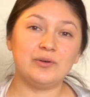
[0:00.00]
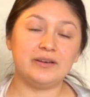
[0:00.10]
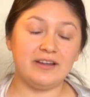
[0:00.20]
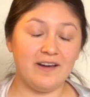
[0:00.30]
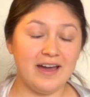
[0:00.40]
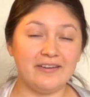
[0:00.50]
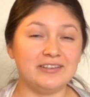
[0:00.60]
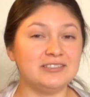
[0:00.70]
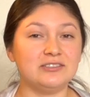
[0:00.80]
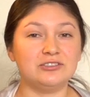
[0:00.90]
not
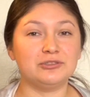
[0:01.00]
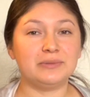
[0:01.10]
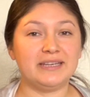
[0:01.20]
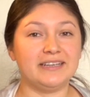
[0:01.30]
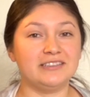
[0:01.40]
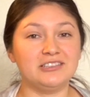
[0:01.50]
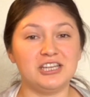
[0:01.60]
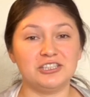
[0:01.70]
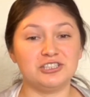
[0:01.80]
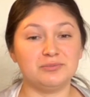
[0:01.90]
having social media
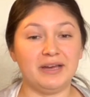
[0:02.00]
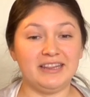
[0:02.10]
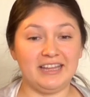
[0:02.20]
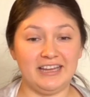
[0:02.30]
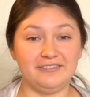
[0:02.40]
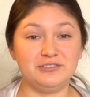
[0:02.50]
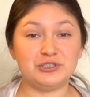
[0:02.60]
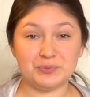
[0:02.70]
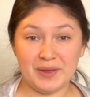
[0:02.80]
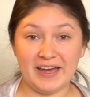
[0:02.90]
changed my life
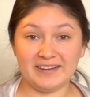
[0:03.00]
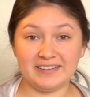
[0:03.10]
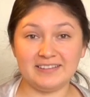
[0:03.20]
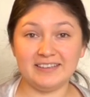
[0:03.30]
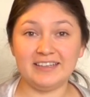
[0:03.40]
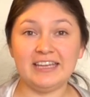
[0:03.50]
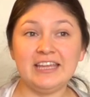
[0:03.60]
dramatically.